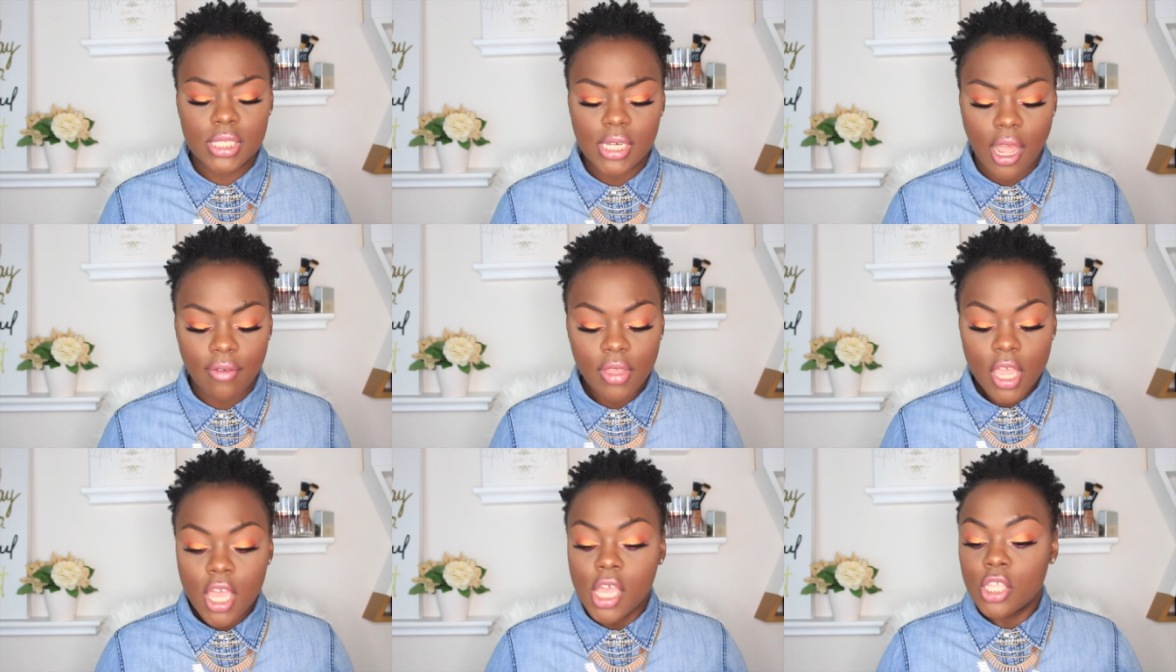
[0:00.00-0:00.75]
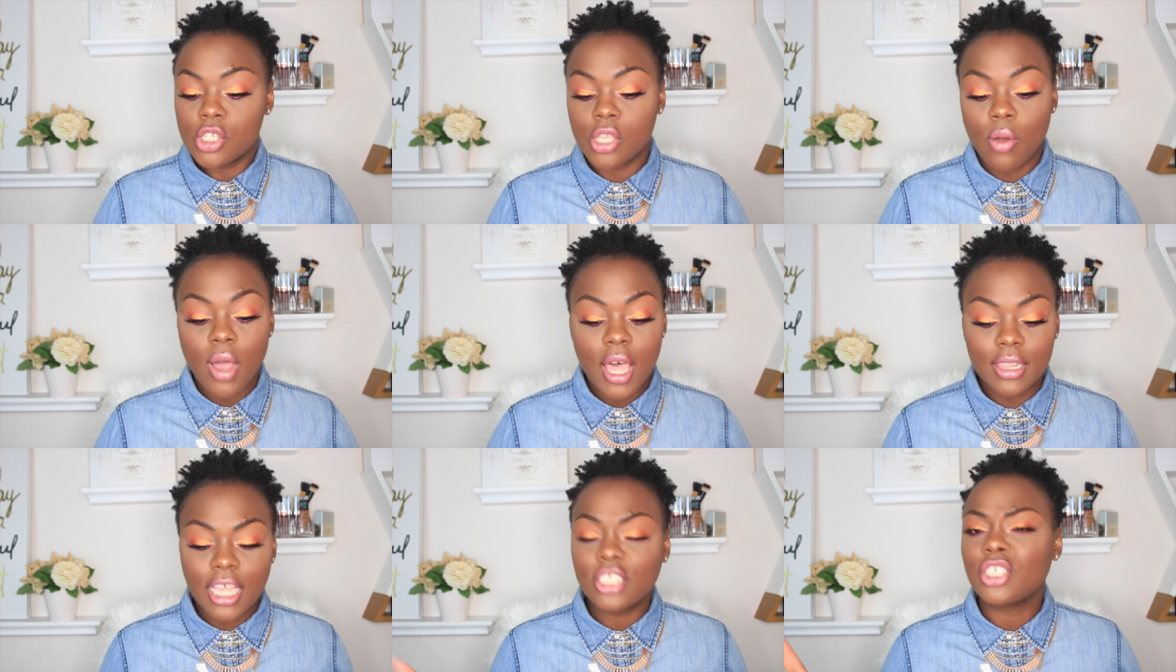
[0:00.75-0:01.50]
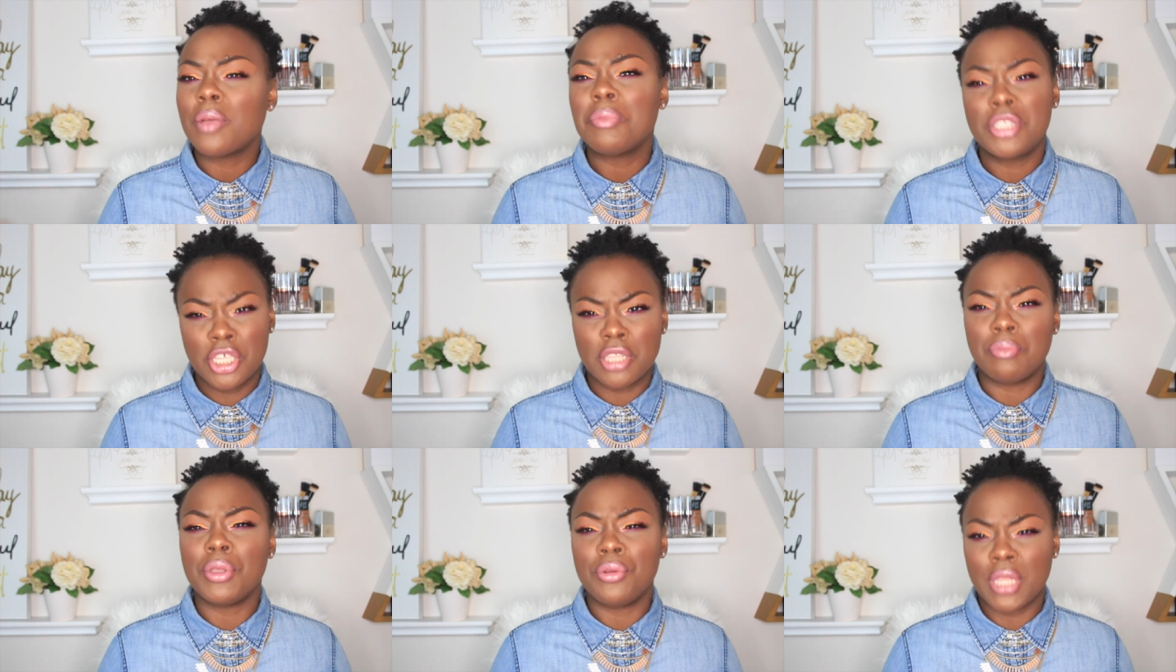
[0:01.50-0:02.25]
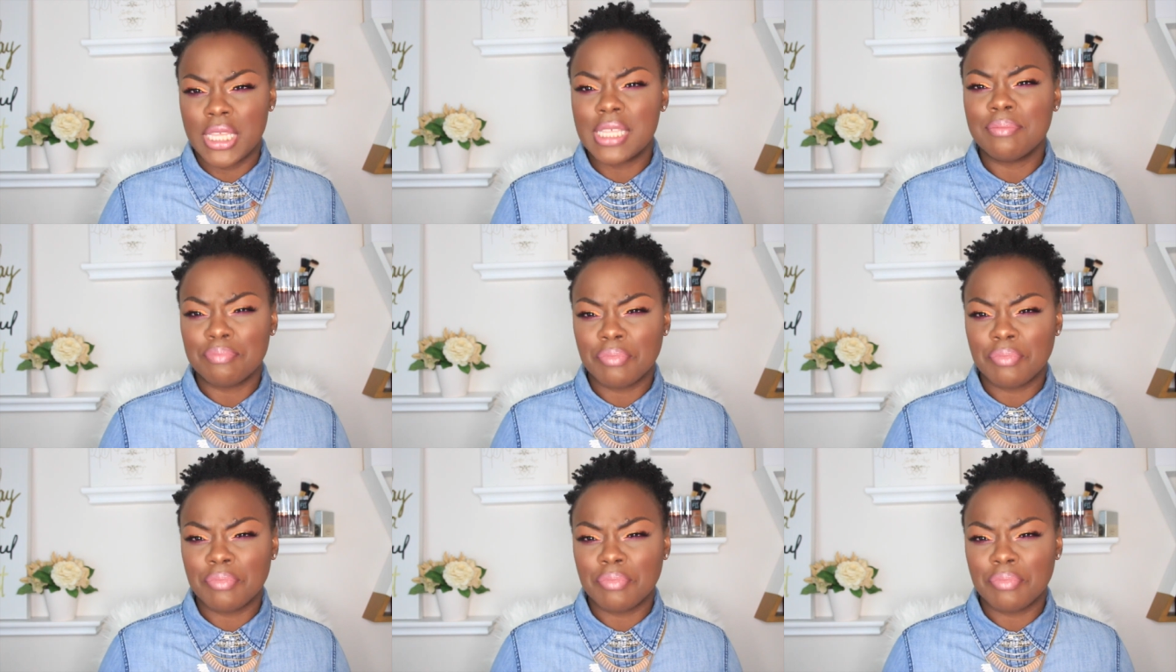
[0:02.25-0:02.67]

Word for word: stuff. So let's jump into the beauty.